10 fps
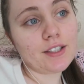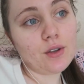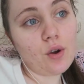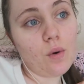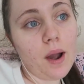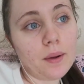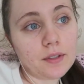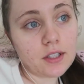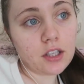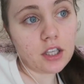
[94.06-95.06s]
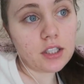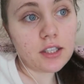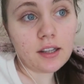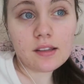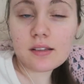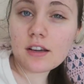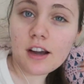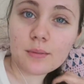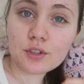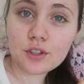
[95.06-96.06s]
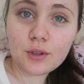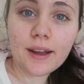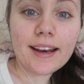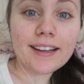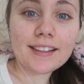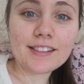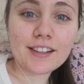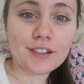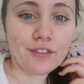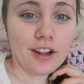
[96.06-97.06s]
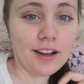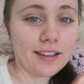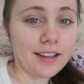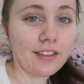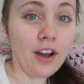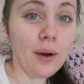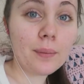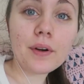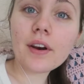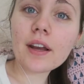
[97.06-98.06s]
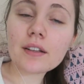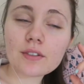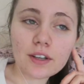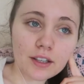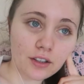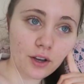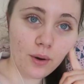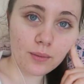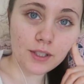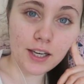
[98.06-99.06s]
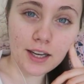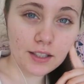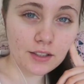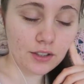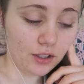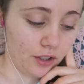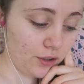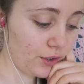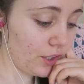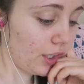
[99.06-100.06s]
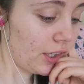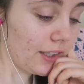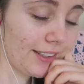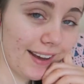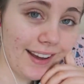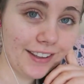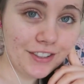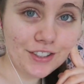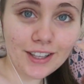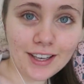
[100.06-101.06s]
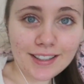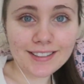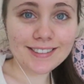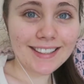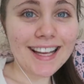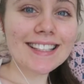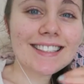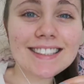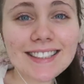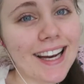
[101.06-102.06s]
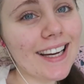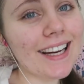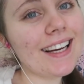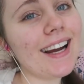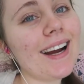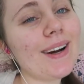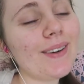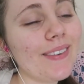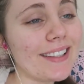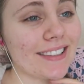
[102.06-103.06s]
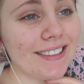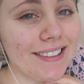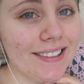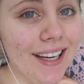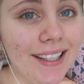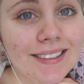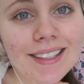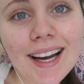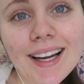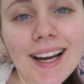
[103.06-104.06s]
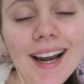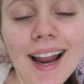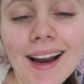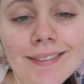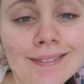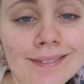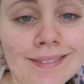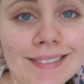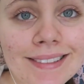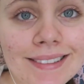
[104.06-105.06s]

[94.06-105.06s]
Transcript: so I was going to take this time just to edit yesterday's vlog and get that uploading so it can go up tonight. So yeah, I just thought I'd say hello, say hello.